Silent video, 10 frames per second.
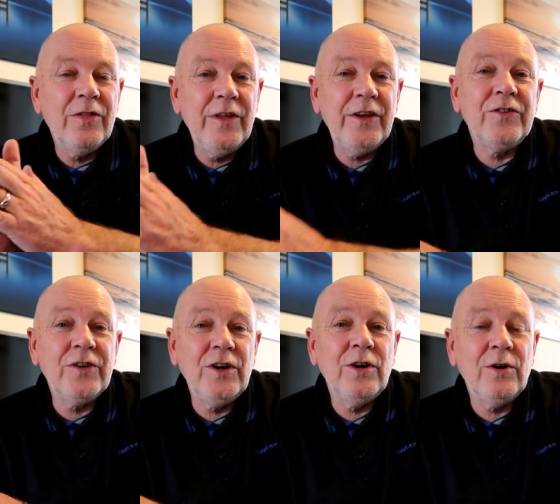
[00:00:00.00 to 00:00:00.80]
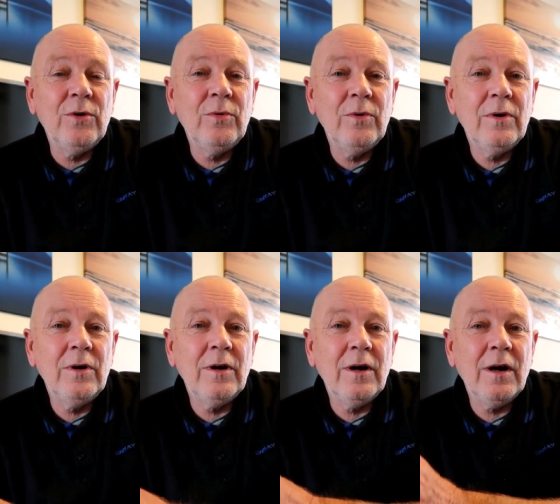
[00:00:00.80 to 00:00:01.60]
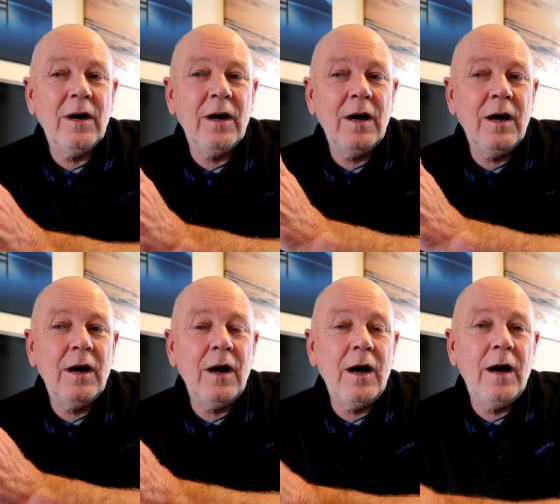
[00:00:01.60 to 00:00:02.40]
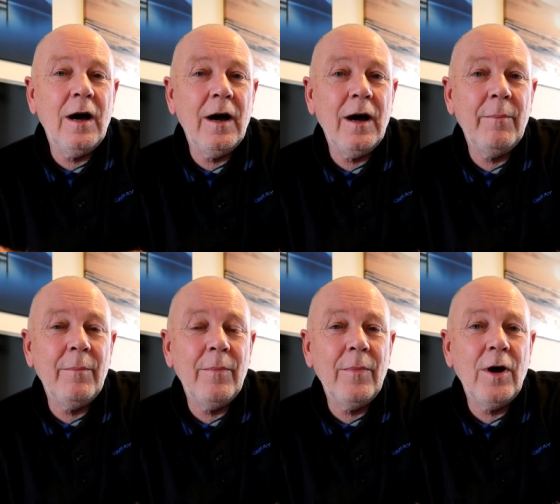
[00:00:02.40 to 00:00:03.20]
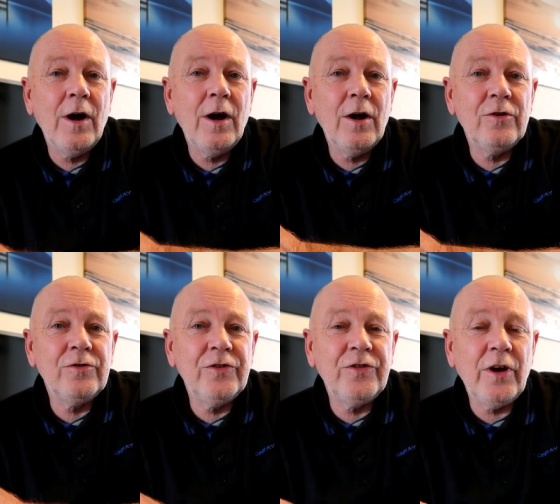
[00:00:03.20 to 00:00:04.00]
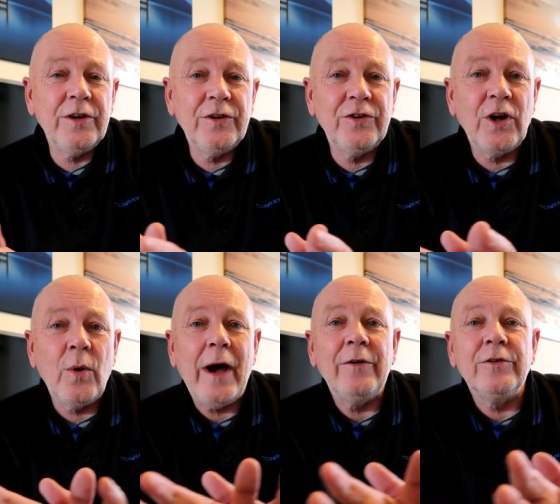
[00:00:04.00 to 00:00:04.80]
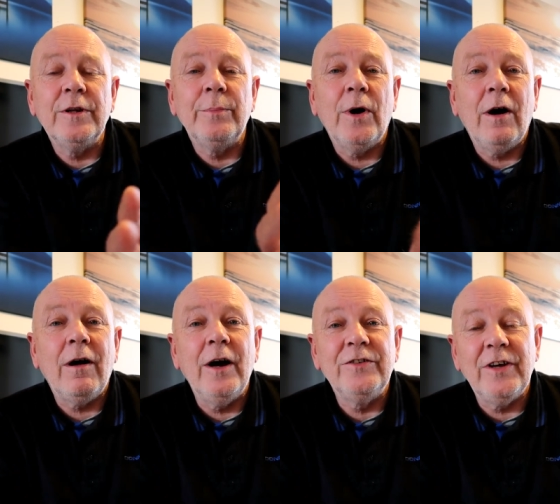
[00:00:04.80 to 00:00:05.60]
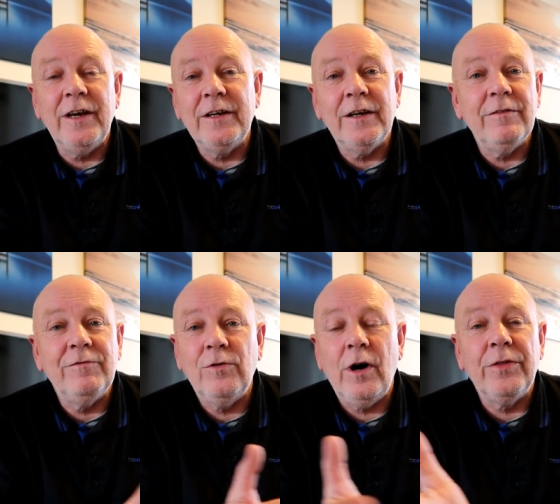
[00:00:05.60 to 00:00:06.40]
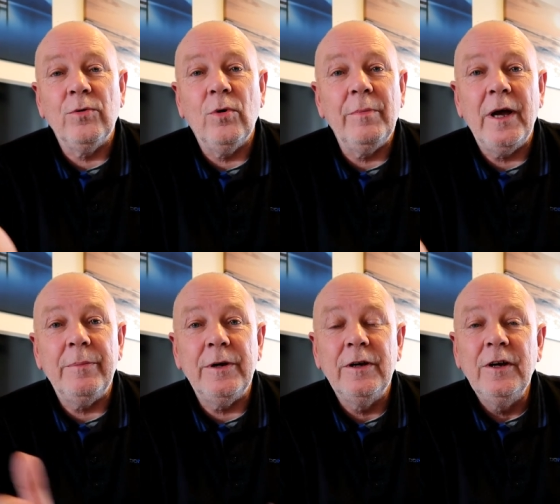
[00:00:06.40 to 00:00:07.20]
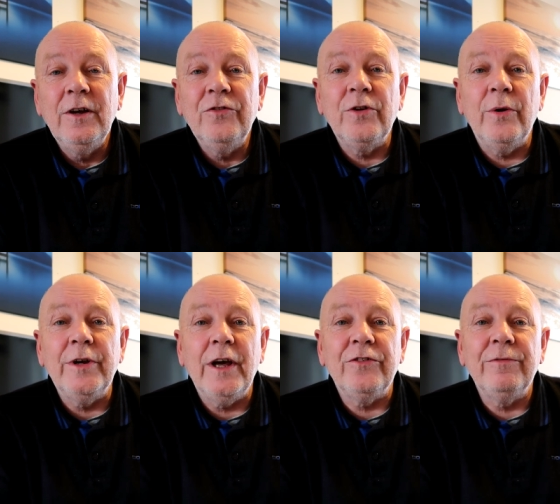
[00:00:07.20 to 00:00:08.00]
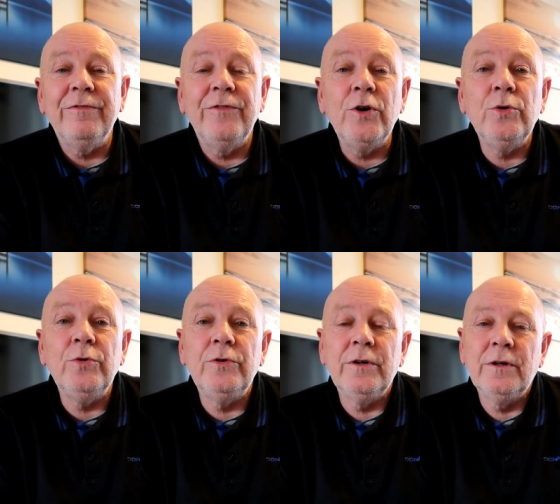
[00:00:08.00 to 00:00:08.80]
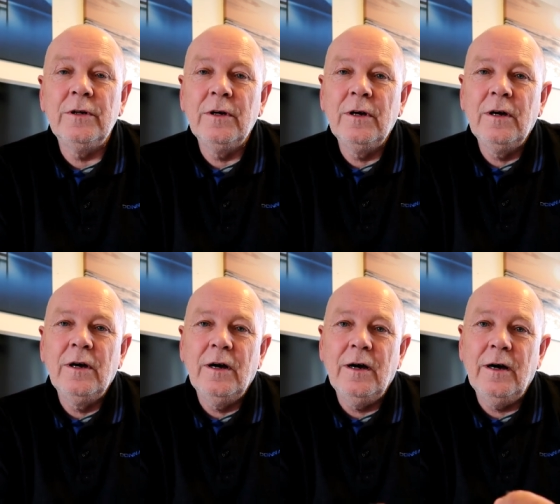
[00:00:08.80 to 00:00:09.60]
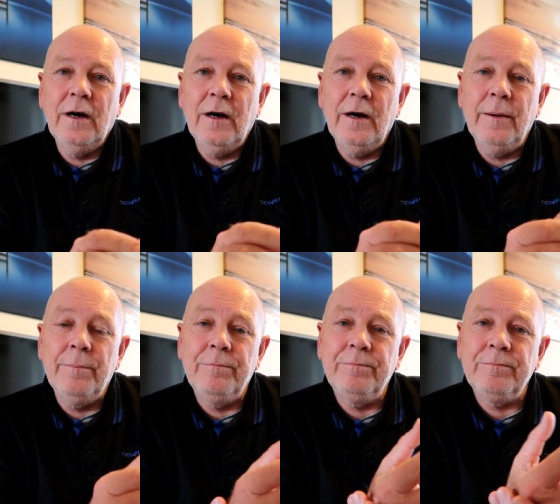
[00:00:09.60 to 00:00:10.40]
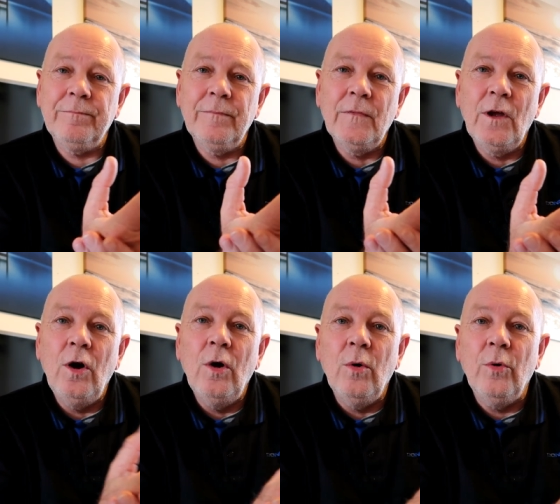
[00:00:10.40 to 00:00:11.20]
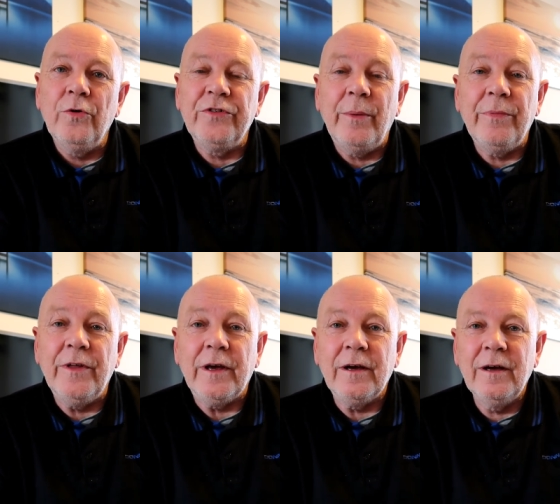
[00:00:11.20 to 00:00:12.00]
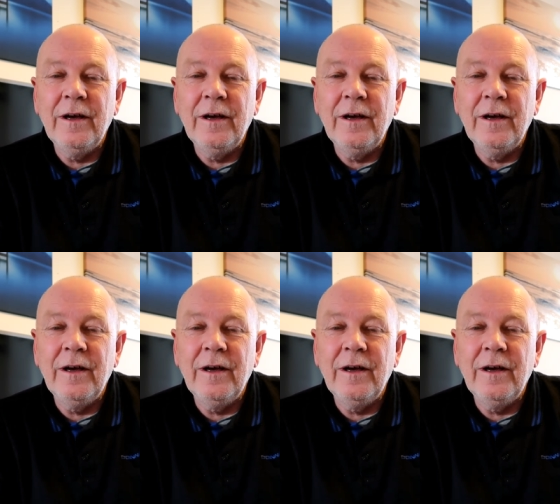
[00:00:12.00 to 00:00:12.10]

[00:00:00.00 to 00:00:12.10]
this girl um, decided to go out of the bar. I take it for I thought maybe she's going to get some food um, or something.